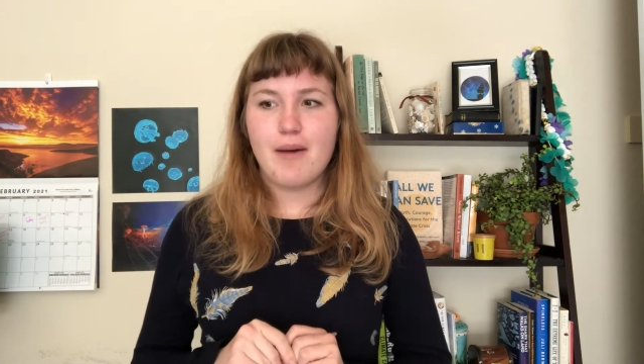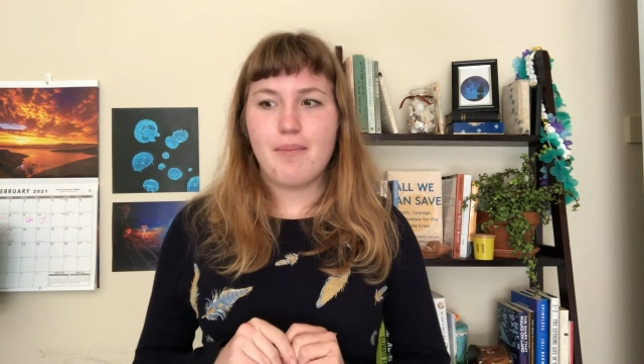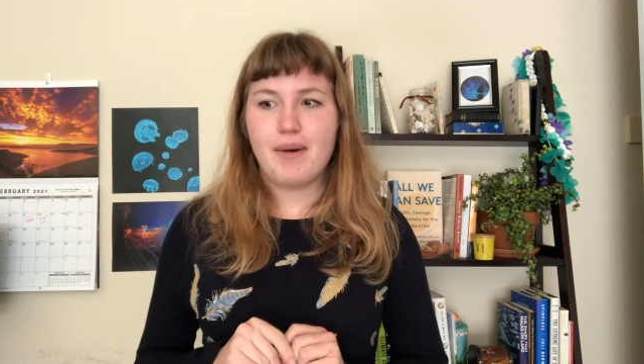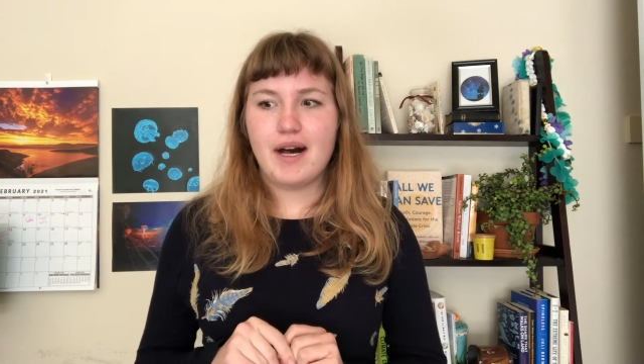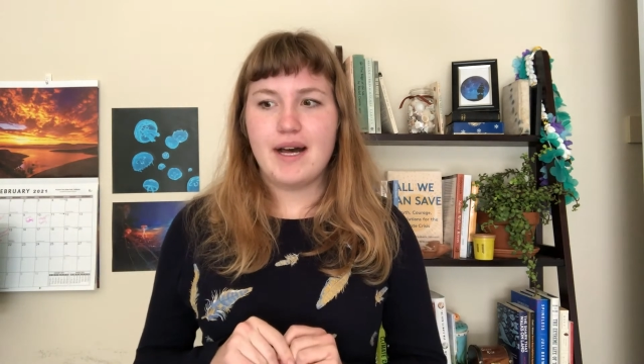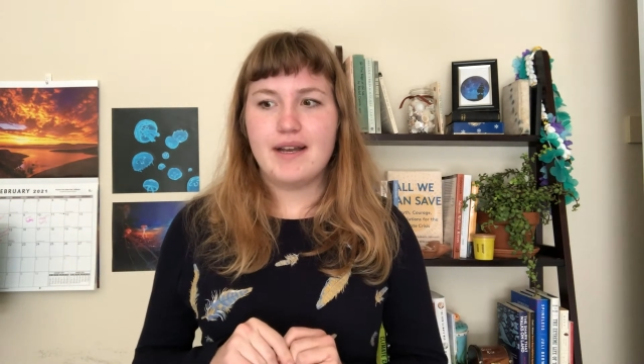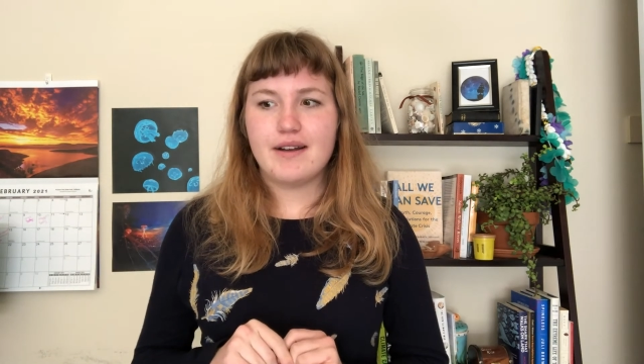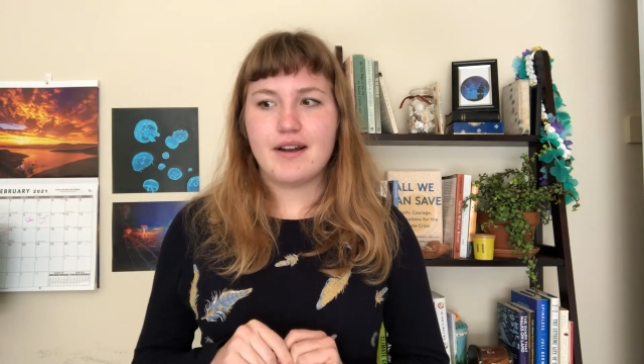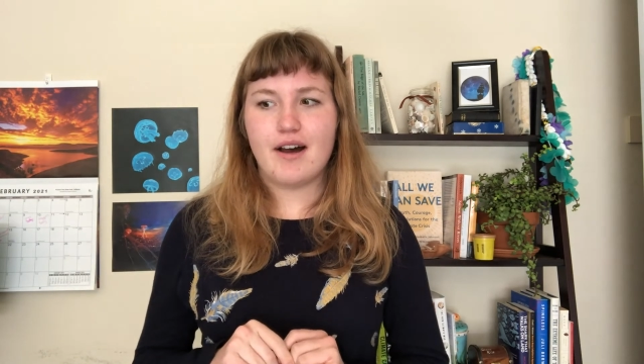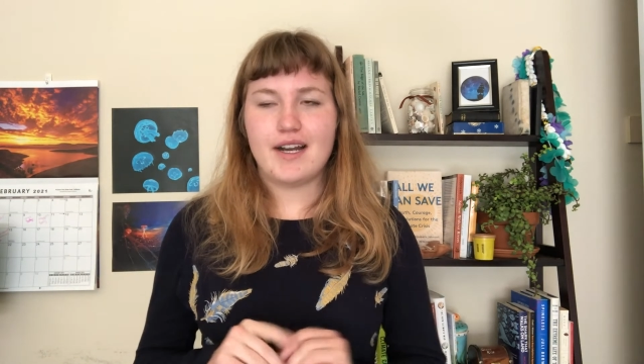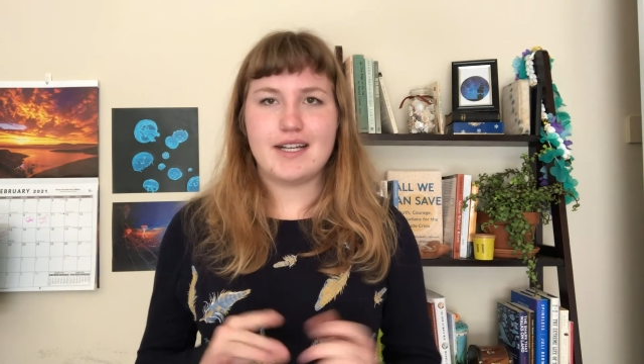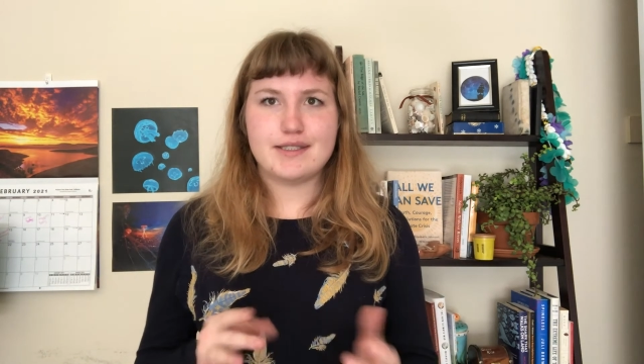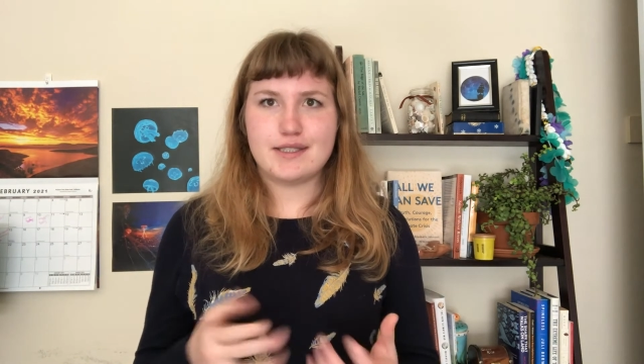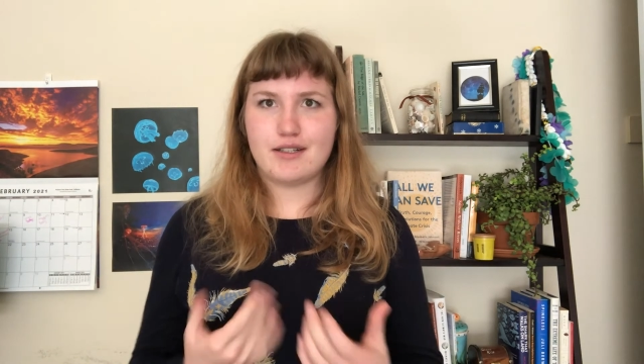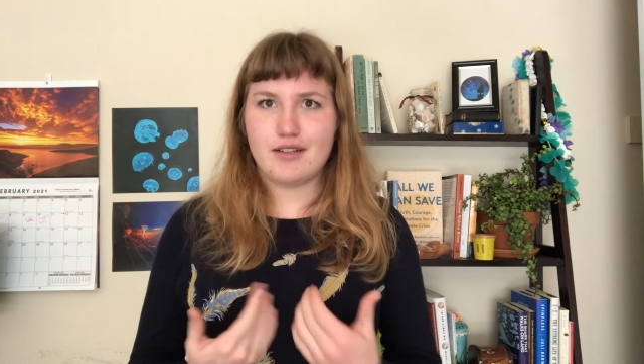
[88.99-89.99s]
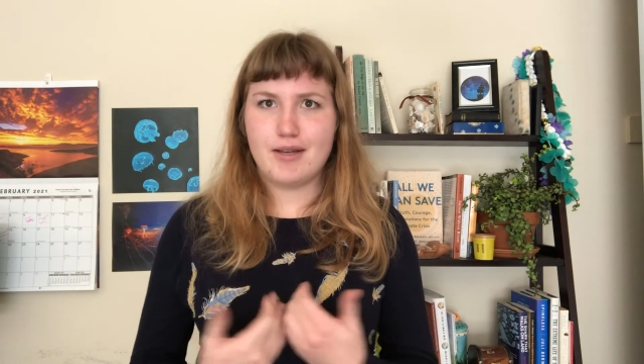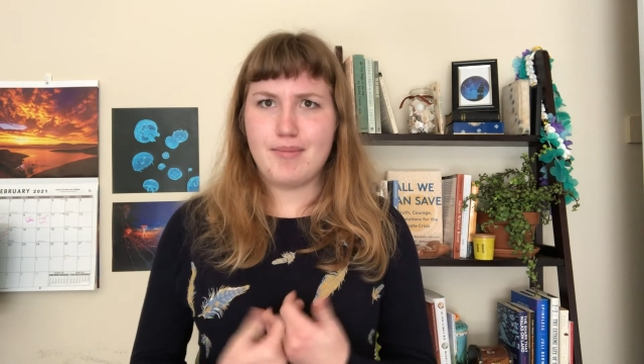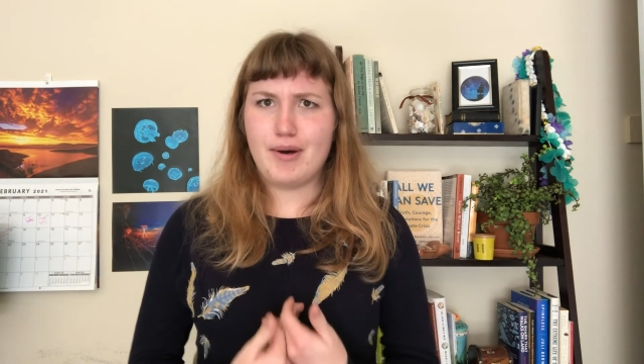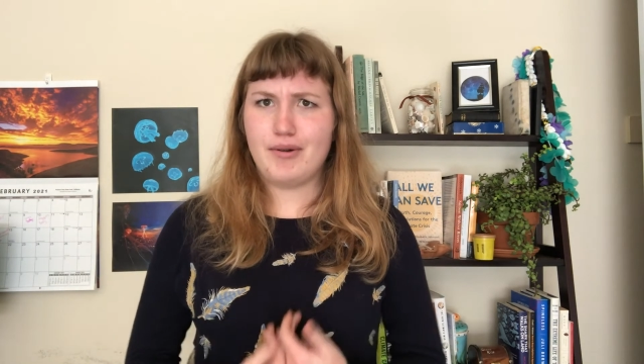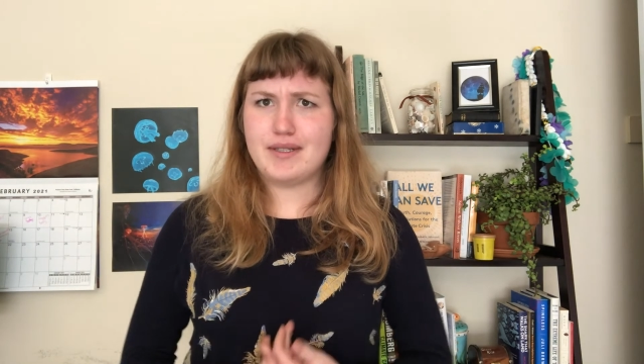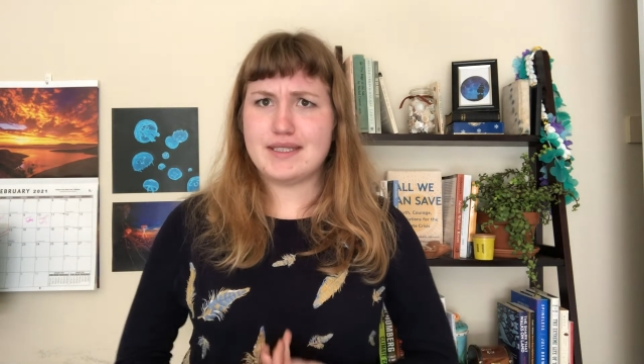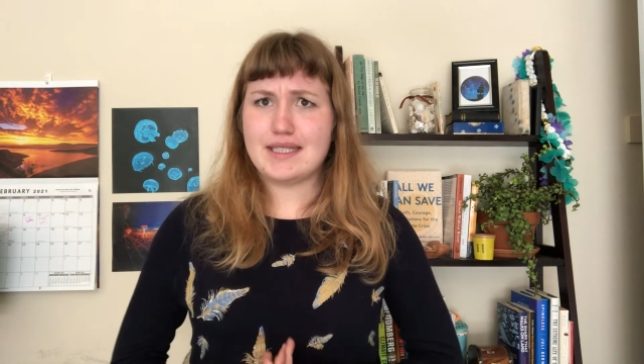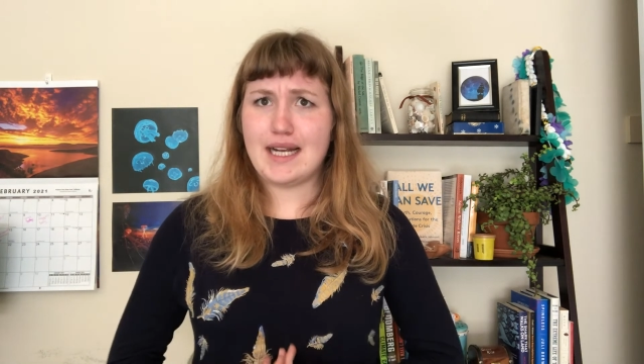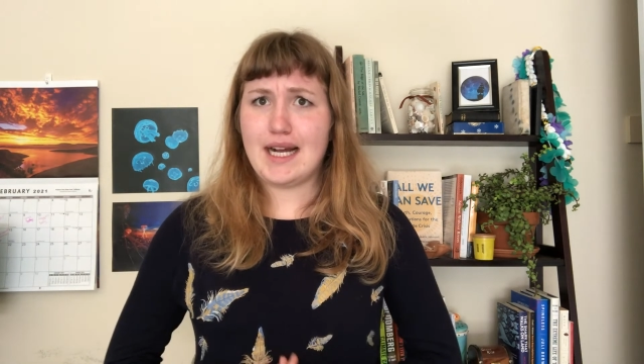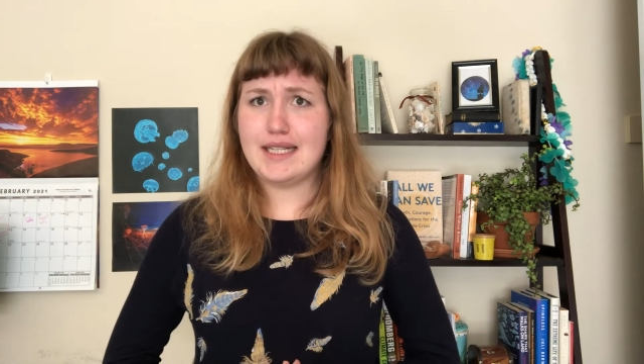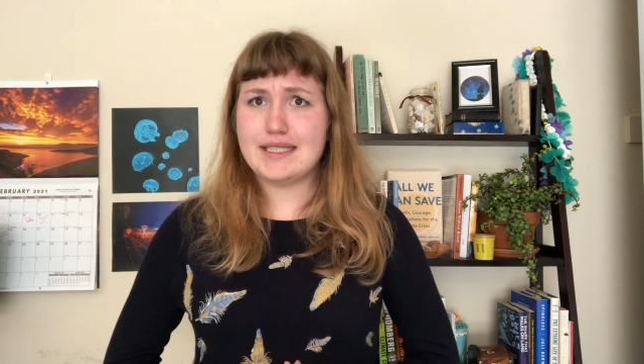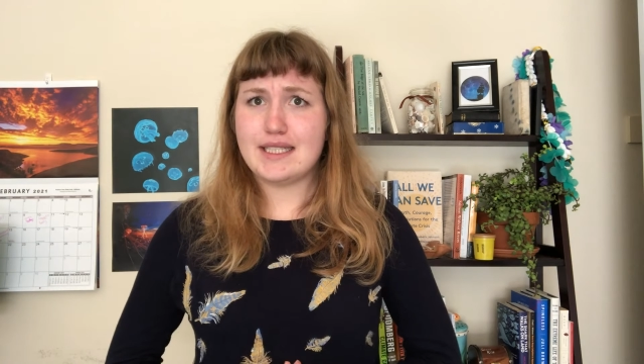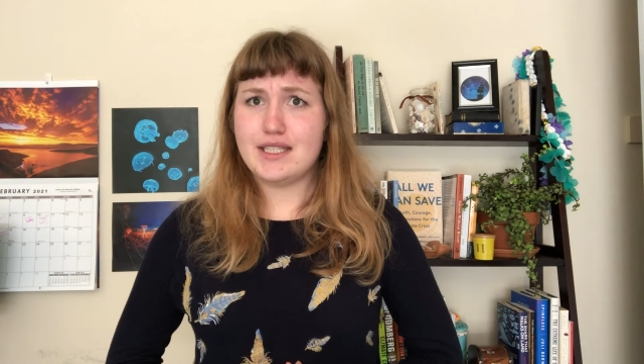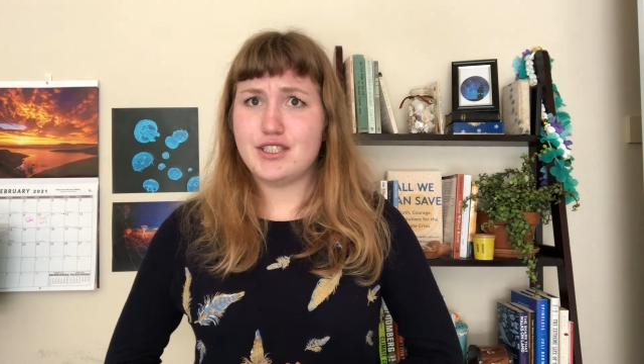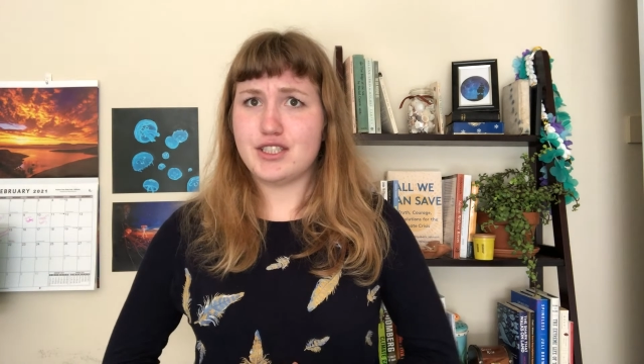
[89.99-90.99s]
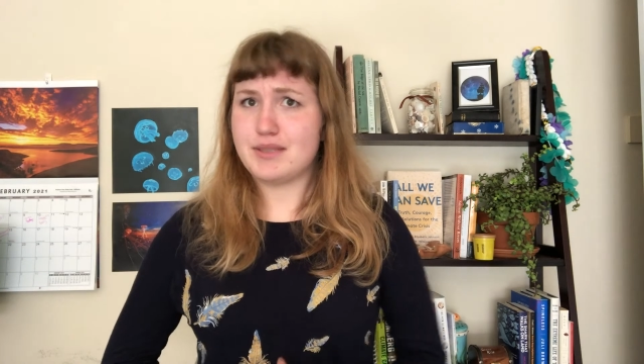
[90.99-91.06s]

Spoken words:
but not necessarily bonus that I did,